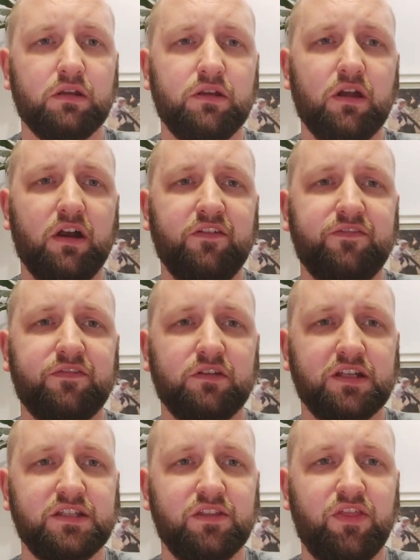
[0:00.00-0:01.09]
knife,
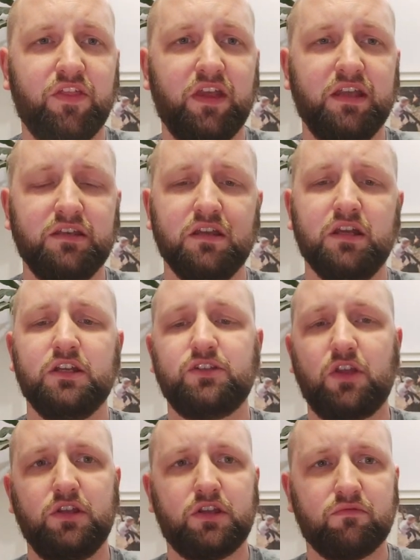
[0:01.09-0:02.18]
nice and thin,
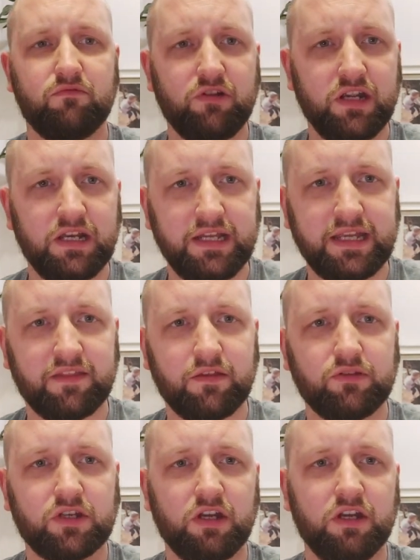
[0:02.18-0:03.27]
so you can really get
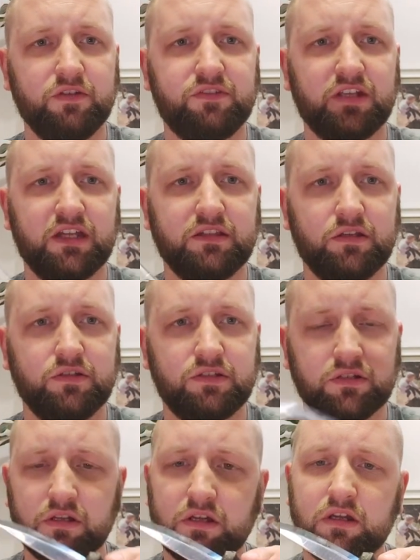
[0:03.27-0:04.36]
those curves and
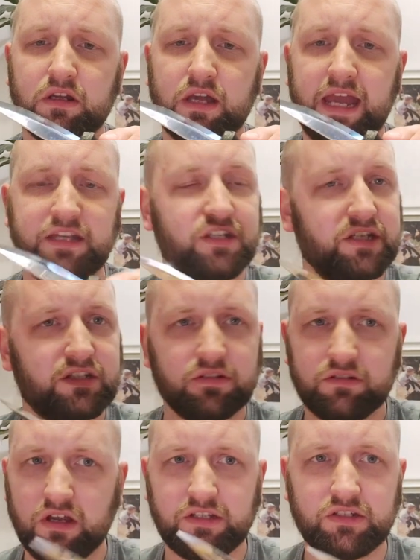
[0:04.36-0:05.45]
those edges
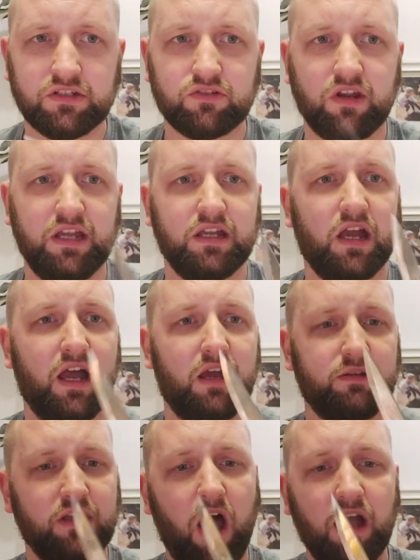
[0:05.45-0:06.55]
nice and straight. I
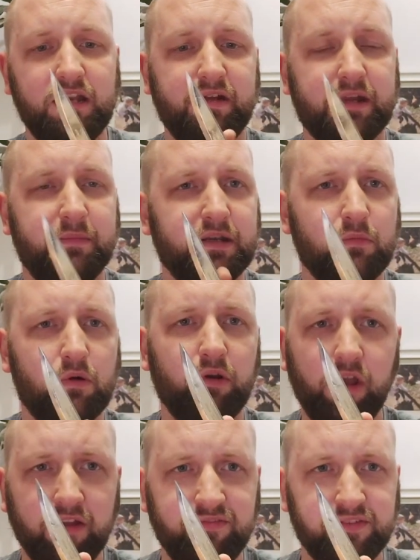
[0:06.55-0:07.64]
uh, highly recommend a Mora
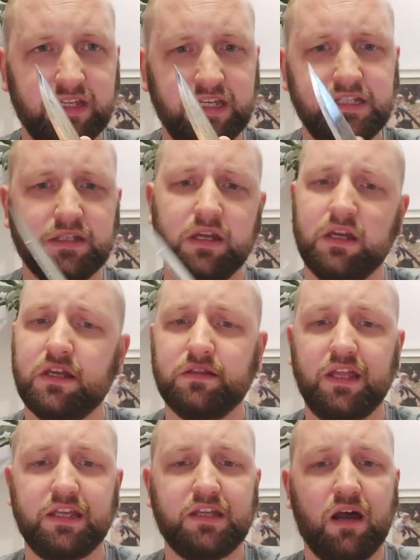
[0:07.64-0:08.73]
knife for these.
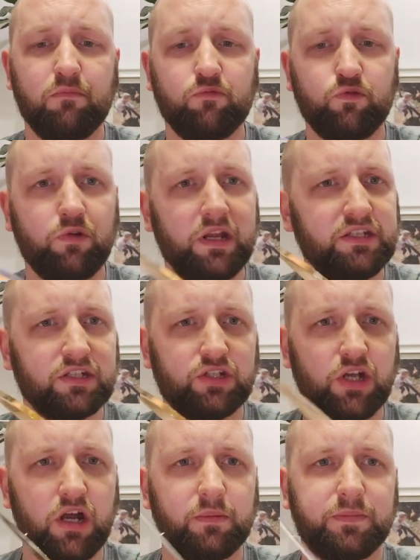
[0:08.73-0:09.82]
They come razor
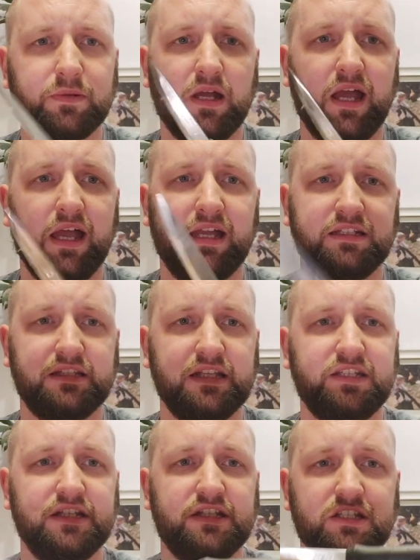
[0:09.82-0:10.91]
sharp and
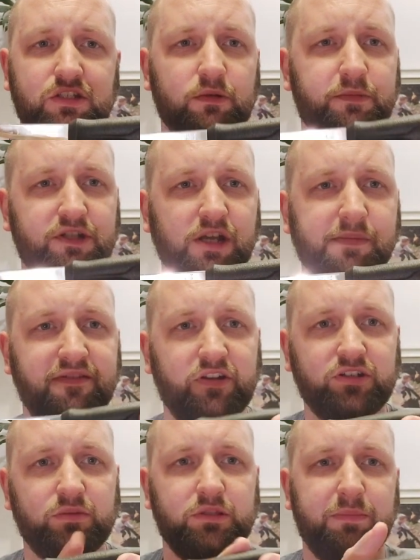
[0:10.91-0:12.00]
this is the super cheapy
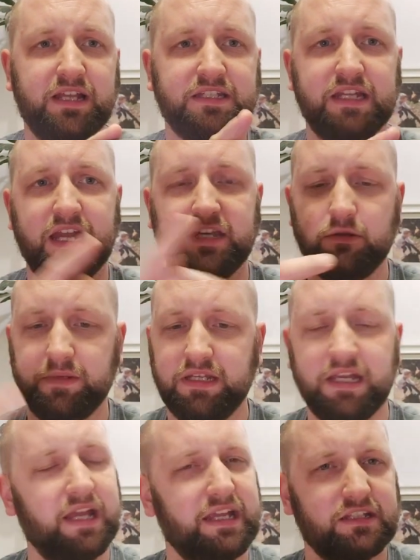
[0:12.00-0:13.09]
version with a plastic handle but you
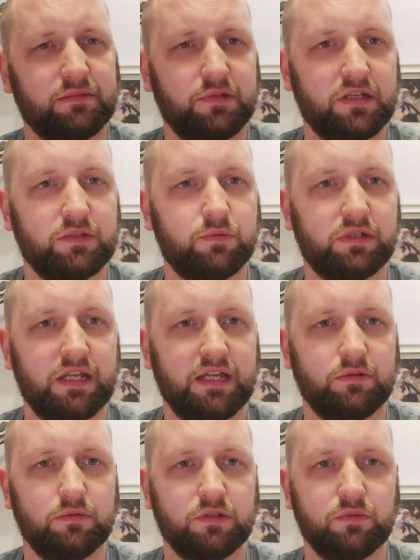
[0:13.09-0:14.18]
can get some nice wooden
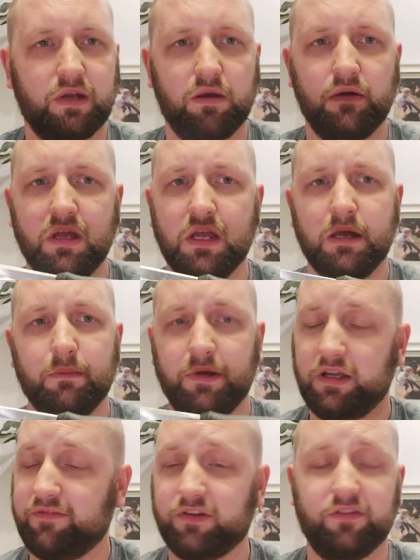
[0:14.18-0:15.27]
handles as well.
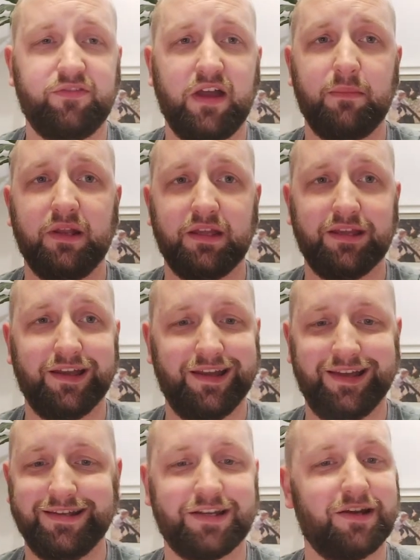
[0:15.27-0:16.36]
But I've got a family
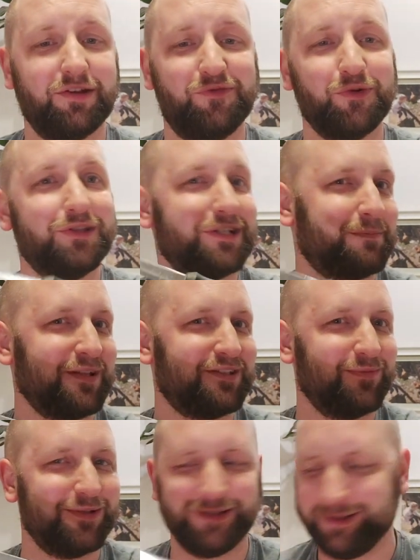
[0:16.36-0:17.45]
and I can't afford the
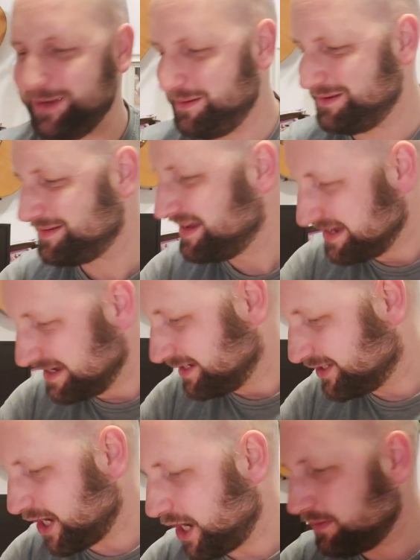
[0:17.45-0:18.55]
expensive ones at the moment.
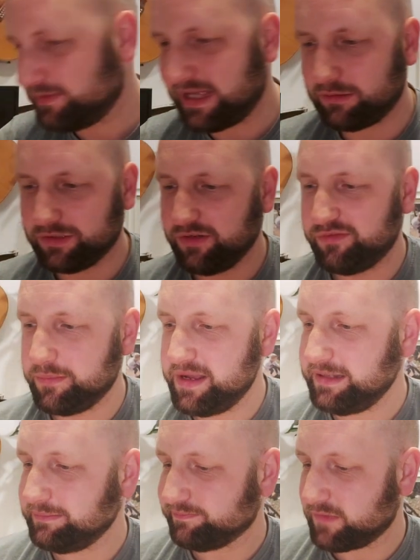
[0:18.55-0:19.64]
So that'll do for
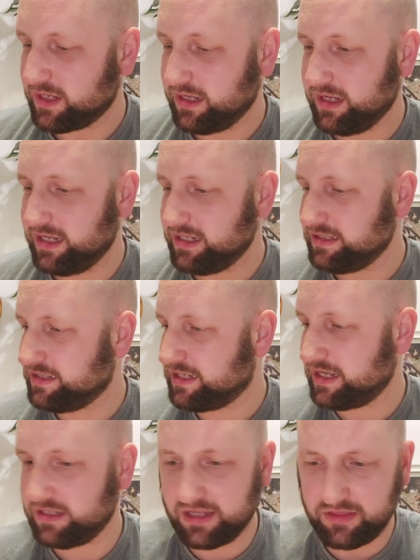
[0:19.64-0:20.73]
me. And
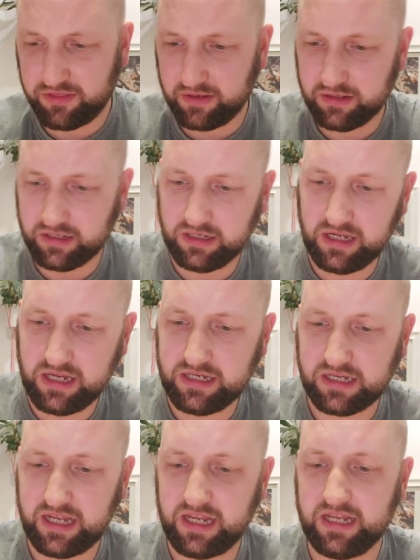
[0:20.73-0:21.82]
uh, the other thing you're going to
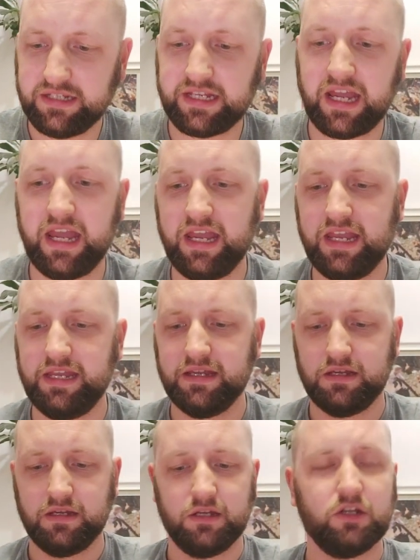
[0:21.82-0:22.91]
need is a
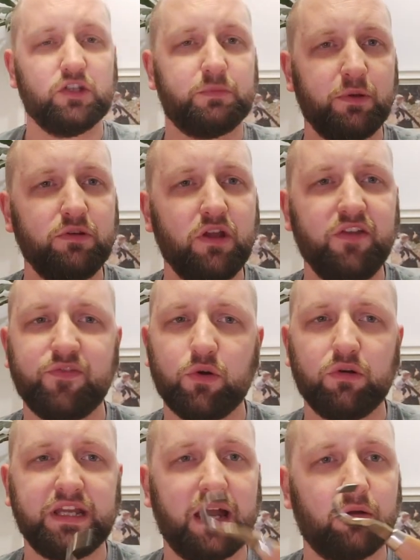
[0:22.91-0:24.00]
spoon knife
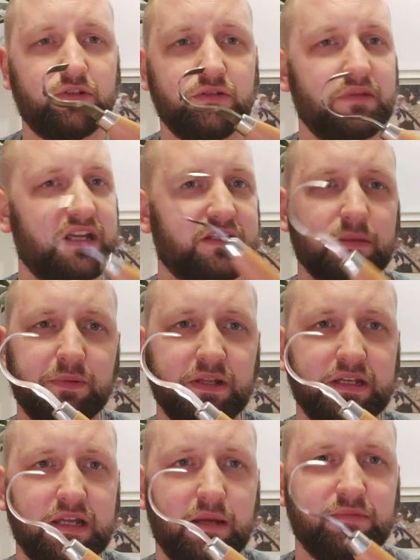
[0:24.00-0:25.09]
or a gouge. It's
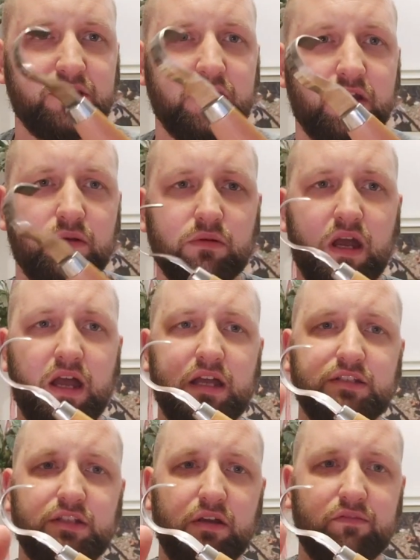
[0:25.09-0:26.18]
completely up to you. Uh,
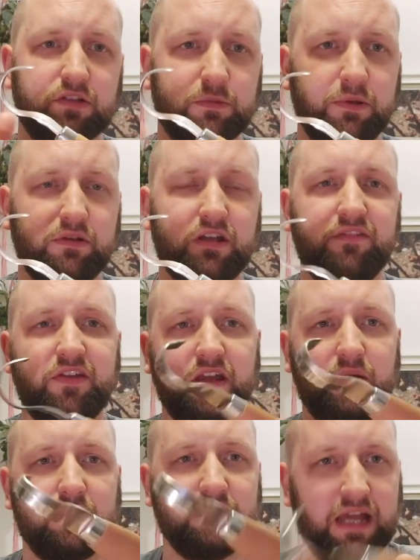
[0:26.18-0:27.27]
so I've got a spoon knife
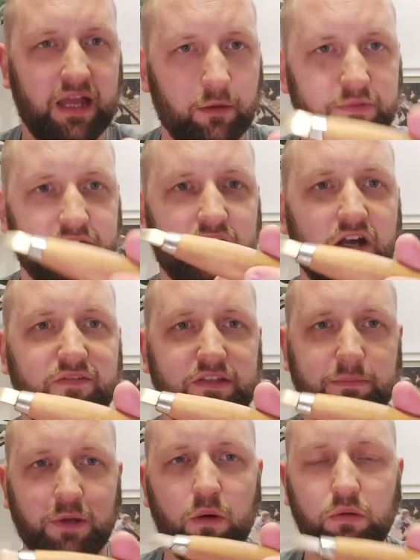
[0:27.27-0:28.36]
here. That helps to carve in
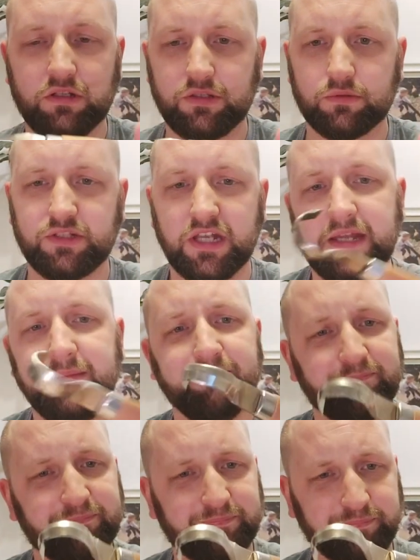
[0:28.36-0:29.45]
the bowl as you'll see
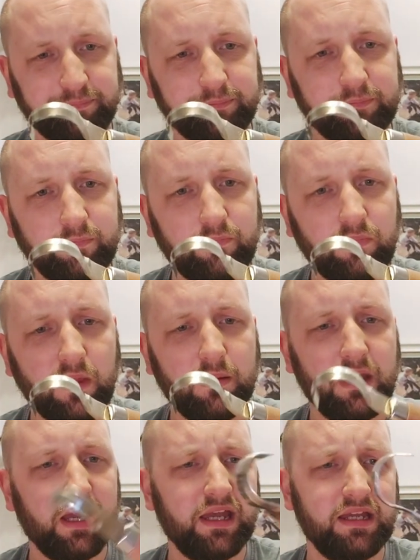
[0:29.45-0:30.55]

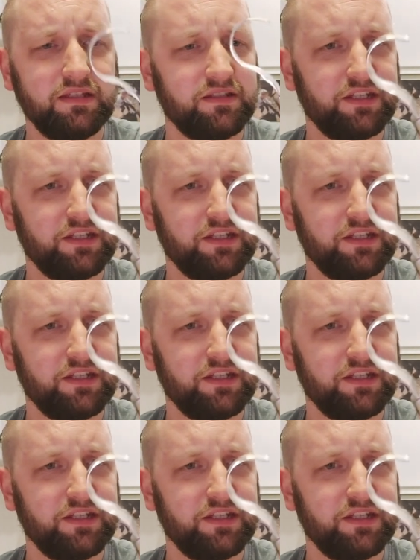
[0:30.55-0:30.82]
and